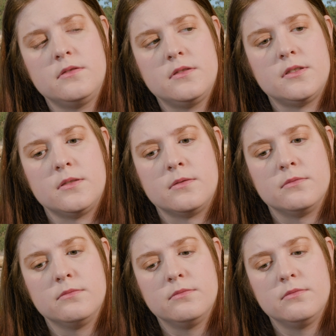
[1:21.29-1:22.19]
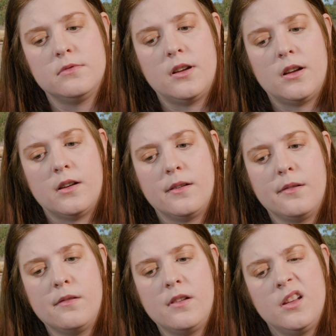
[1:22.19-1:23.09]
So, kind
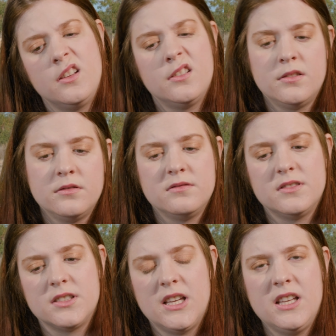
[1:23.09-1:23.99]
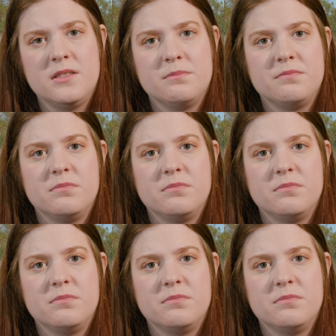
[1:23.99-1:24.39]
of